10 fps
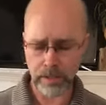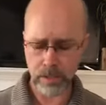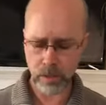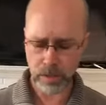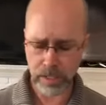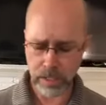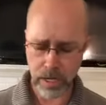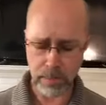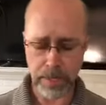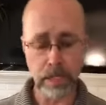So let's
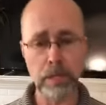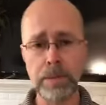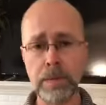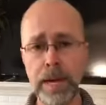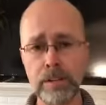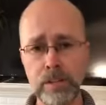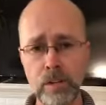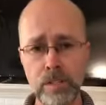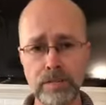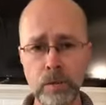talk about a little bit about
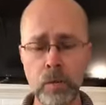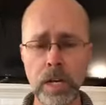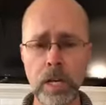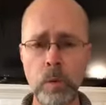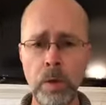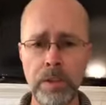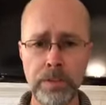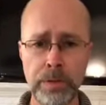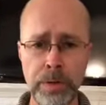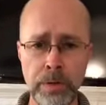Joseph and what he went
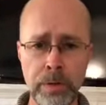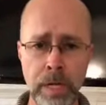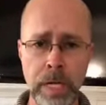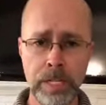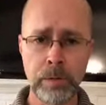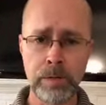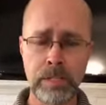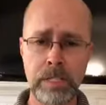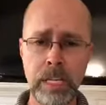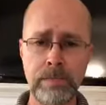through to
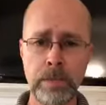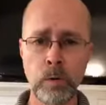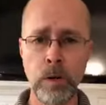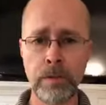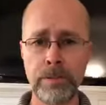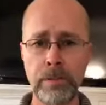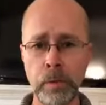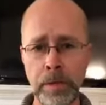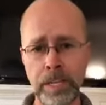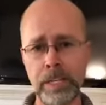receive the wealth of the
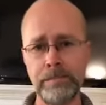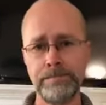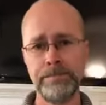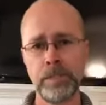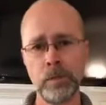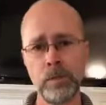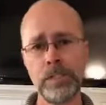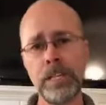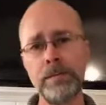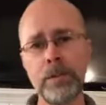wicked, to
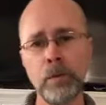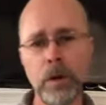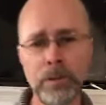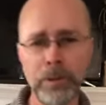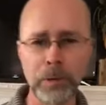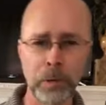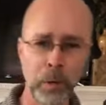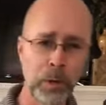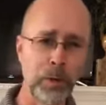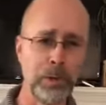receive the wealth of the
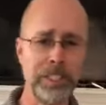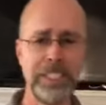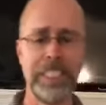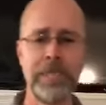world.